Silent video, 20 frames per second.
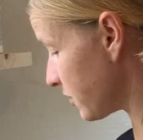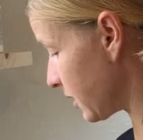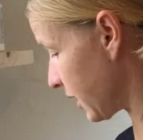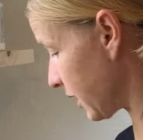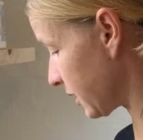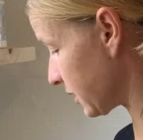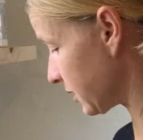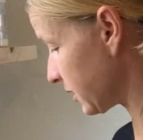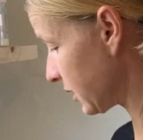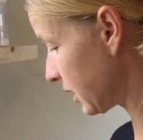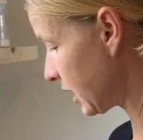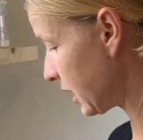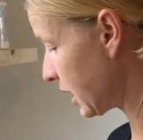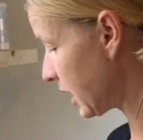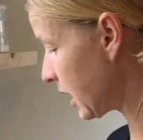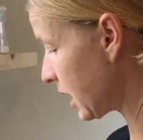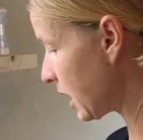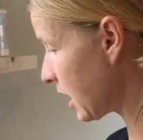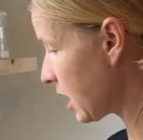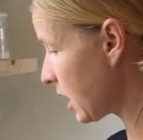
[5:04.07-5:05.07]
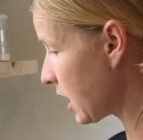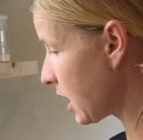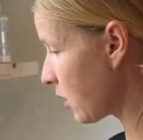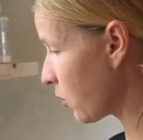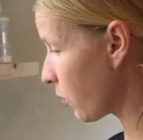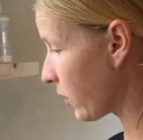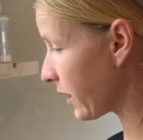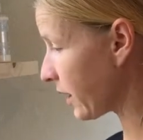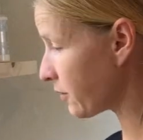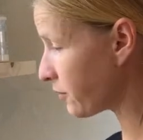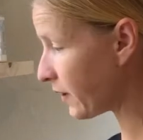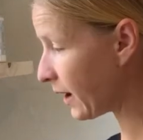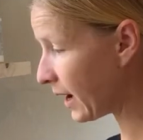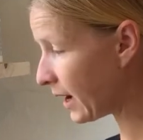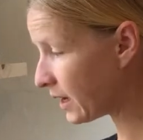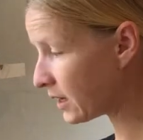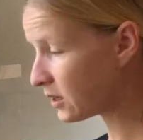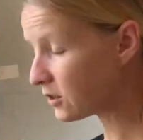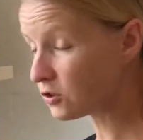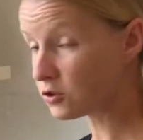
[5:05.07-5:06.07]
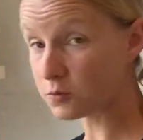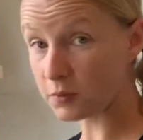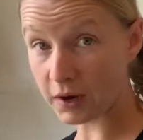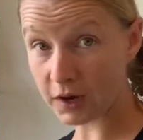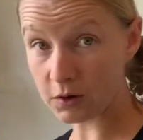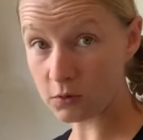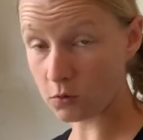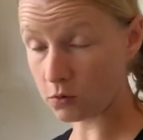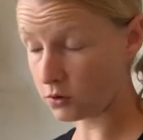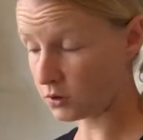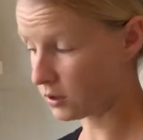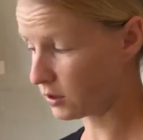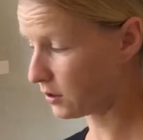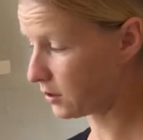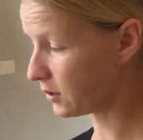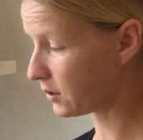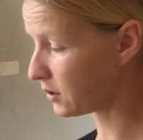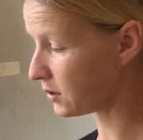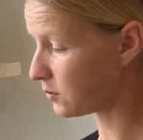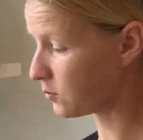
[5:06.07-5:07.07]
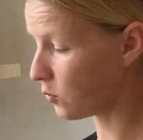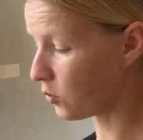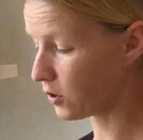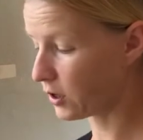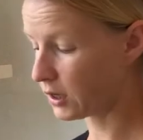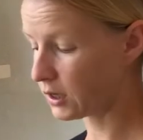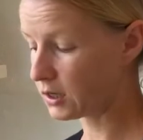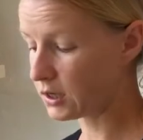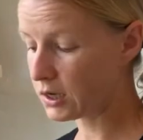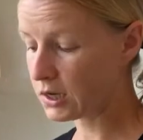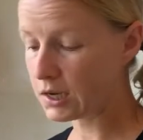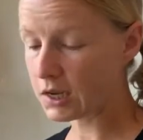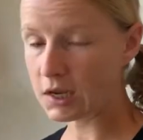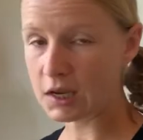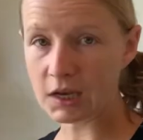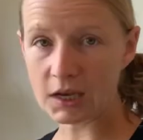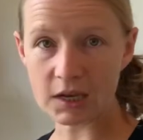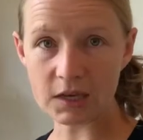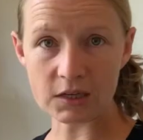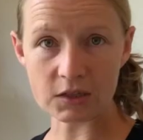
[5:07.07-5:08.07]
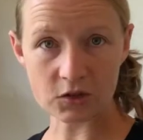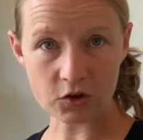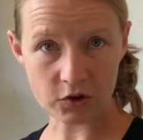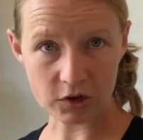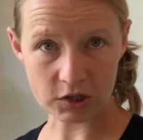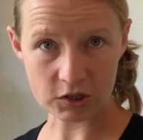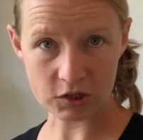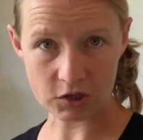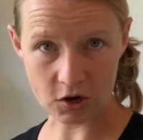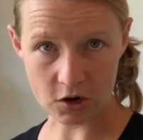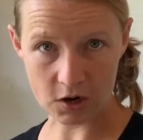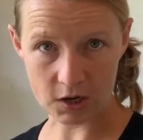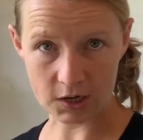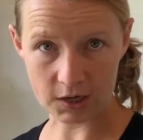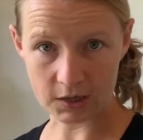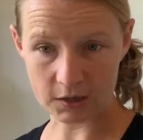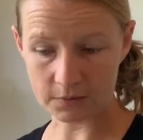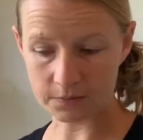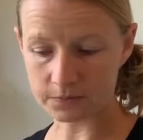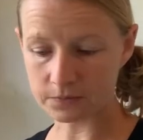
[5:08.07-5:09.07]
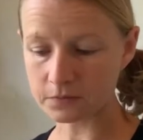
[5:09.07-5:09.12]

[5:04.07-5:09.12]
that, what I've added to my water this morning is crushed garlic.